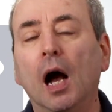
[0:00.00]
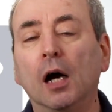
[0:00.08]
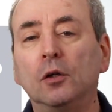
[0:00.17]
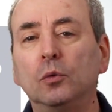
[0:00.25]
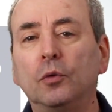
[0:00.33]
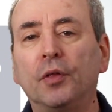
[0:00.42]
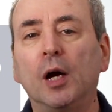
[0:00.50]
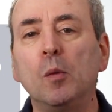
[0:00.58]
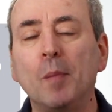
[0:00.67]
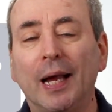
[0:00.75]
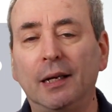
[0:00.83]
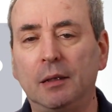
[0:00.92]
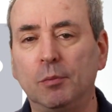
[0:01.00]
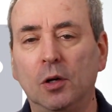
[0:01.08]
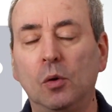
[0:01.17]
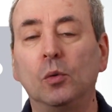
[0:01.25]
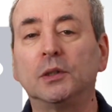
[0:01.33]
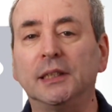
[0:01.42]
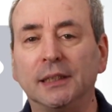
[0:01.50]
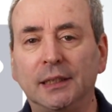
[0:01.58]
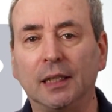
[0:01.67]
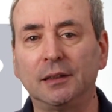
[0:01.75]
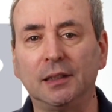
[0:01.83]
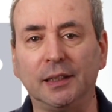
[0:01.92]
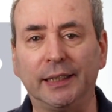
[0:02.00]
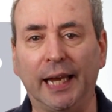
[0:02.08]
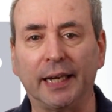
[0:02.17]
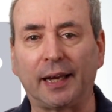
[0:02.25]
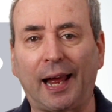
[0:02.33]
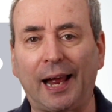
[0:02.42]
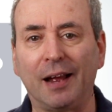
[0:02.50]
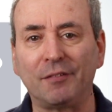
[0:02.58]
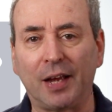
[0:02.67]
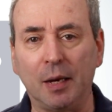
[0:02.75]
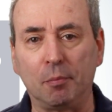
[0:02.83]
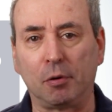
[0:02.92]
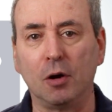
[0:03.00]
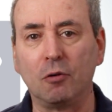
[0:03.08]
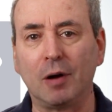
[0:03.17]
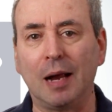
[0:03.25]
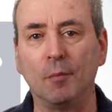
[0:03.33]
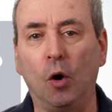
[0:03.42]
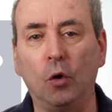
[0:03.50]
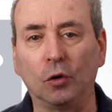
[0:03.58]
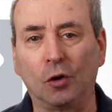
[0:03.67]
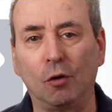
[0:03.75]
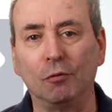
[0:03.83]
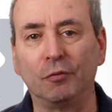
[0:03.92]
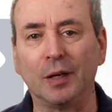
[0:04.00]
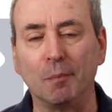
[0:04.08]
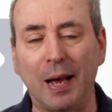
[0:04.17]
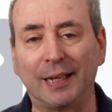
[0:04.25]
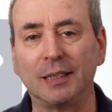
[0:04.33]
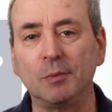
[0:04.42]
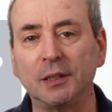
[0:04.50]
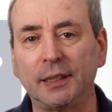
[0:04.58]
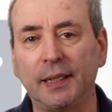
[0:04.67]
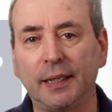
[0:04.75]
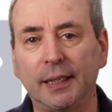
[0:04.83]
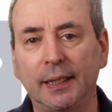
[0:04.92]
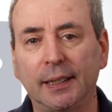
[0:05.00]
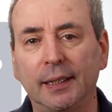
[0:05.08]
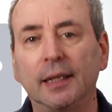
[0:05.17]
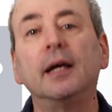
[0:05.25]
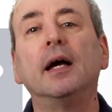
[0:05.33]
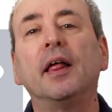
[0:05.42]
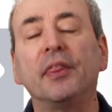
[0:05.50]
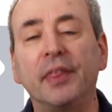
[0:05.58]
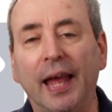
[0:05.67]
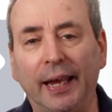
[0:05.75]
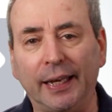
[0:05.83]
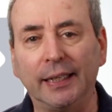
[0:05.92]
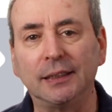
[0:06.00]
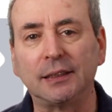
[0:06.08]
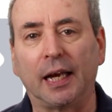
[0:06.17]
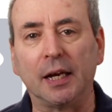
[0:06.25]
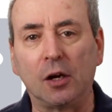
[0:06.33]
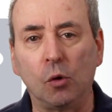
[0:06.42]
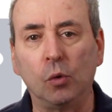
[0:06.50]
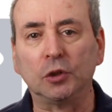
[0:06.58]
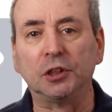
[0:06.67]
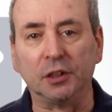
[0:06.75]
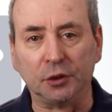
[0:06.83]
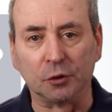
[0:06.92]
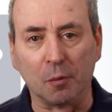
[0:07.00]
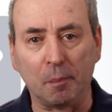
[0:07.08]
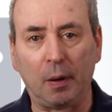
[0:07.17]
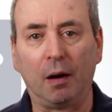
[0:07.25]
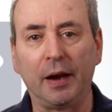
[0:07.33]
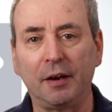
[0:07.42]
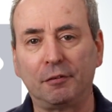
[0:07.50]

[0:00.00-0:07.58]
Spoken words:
And although Management Courses doesn't yet have a program on conflict management, there is a course that you can buy